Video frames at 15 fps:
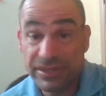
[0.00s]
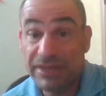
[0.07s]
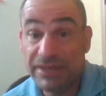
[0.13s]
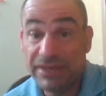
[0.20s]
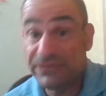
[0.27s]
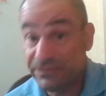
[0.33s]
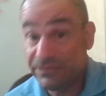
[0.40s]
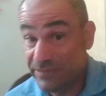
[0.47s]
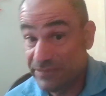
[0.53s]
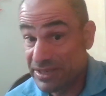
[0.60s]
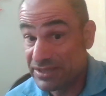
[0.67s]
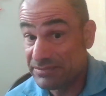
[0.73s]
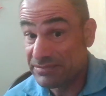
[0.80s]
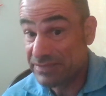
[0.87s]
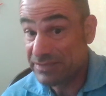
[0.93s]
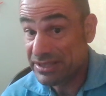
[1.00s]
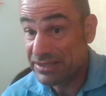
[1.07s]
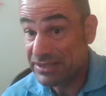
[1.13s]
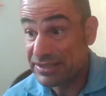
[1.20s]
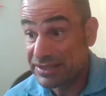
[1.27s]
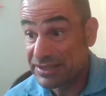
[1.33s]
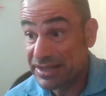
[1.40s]
that makes me
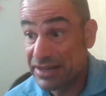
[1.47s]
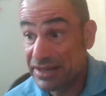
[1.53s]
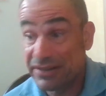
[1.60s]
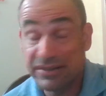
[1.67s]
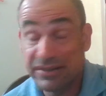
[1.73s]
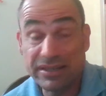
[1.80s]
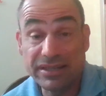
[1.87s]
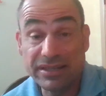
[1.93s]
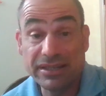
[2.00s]
scared.